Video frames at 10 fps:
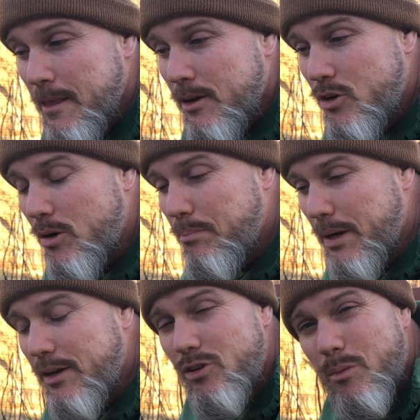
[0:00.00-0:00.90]
your
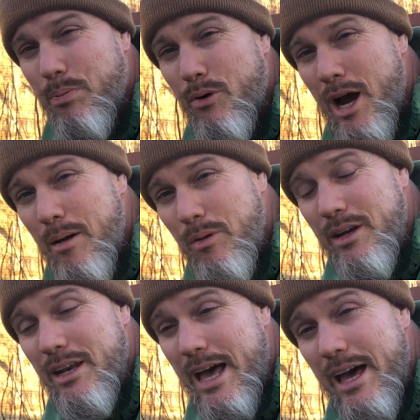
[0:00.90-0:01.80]
bees are probably
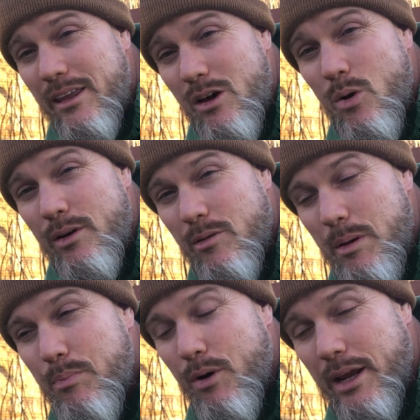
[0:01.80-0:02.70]
not going to be
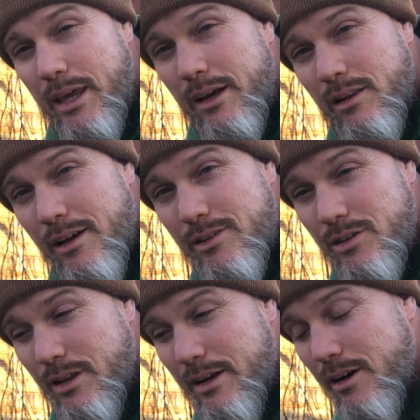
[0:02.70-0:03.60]
breaking cluster
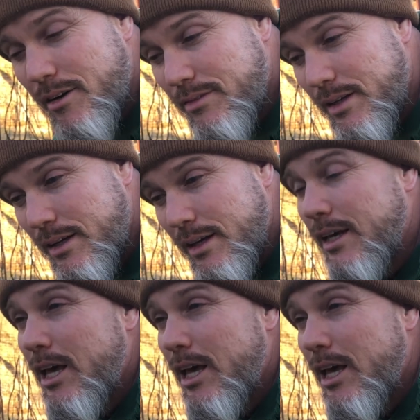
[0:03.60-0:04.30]
that often.